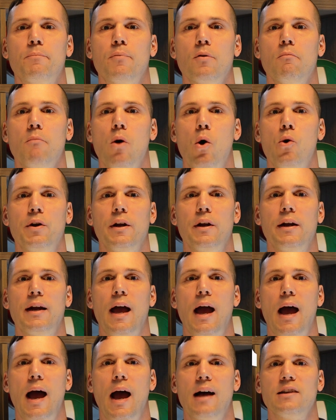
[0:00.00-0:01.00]
promoted
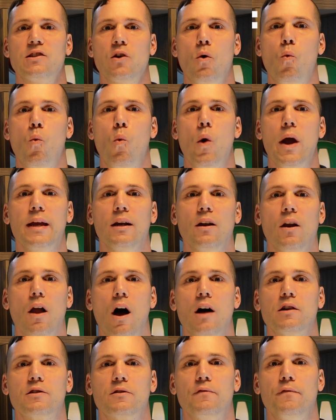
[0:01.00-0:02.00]
as a weight
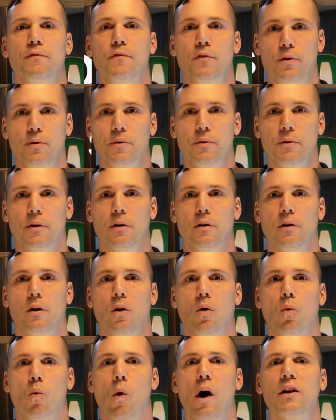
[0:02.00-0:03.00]
loss food.
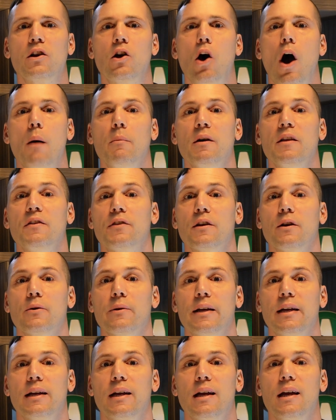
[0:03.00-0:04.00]
One common
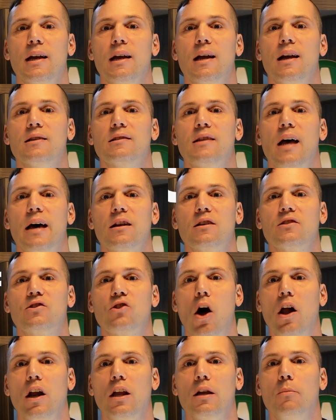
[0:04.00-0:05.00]
theory is that a
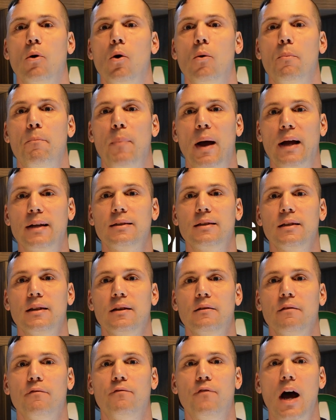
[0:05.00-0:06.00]
soluble pectin
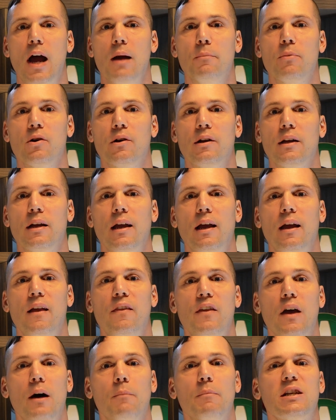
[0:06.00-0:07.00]
fiber in
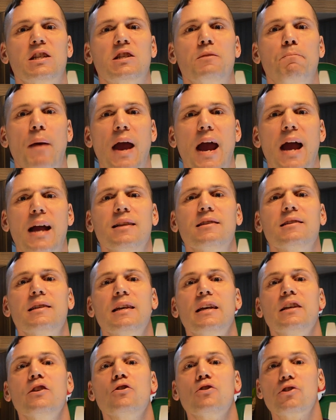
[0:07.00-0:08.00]
them expands
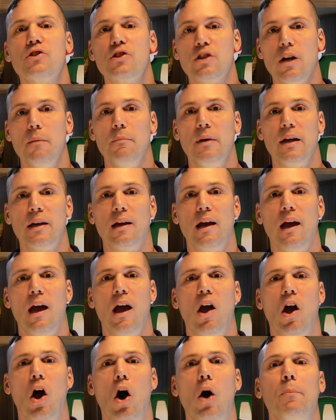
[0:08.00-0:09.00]
in your stomach,
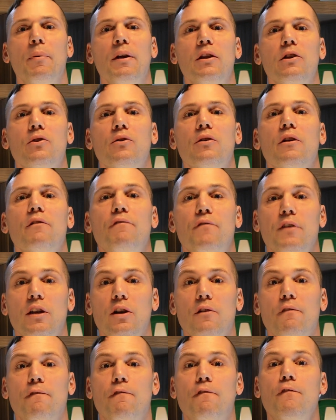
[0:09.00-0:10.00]
helping you to
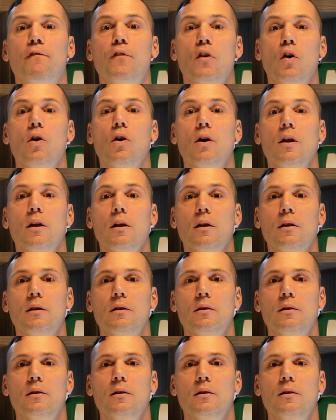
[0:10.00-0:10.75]
feel full.